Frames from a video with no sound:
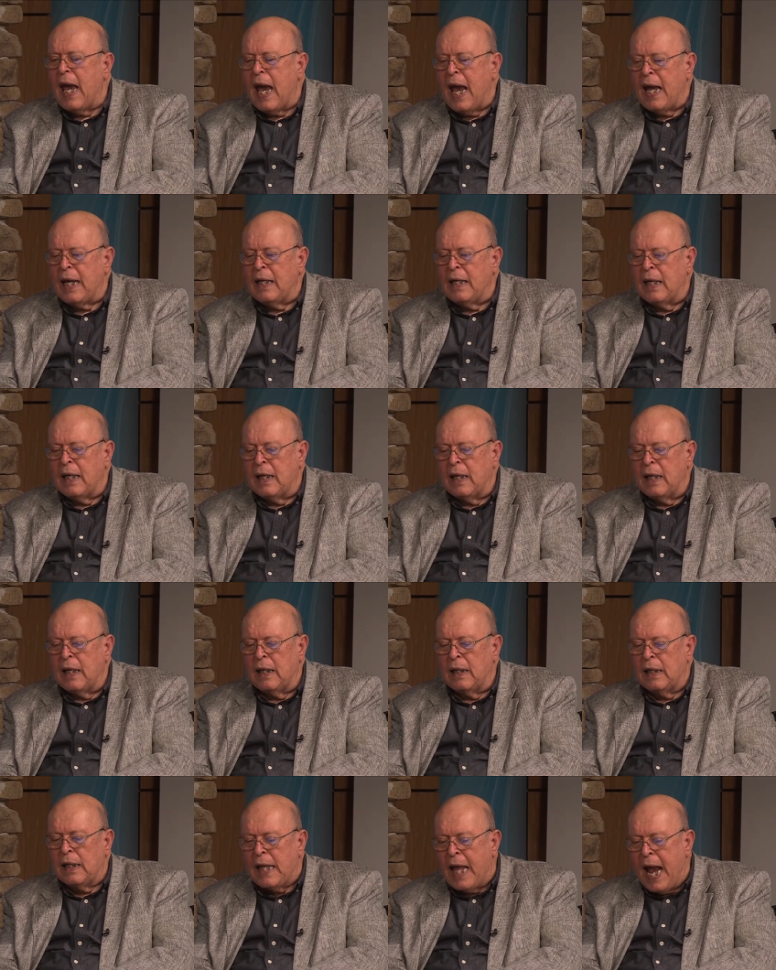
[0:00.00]
and
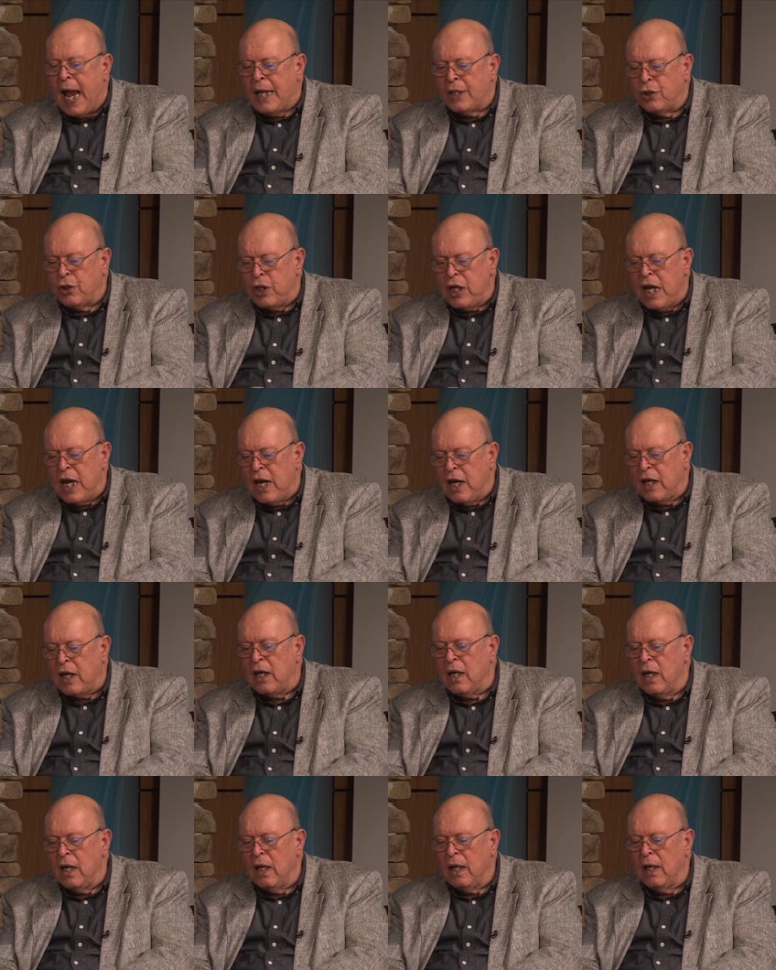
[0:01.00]
uh, last
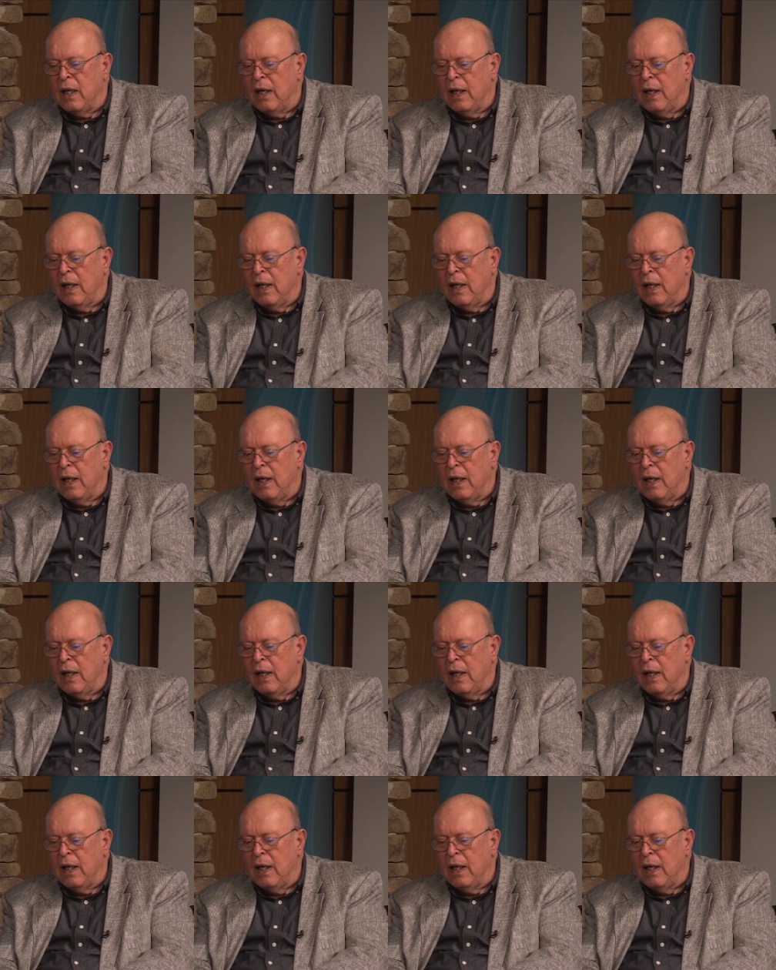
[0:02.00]
year,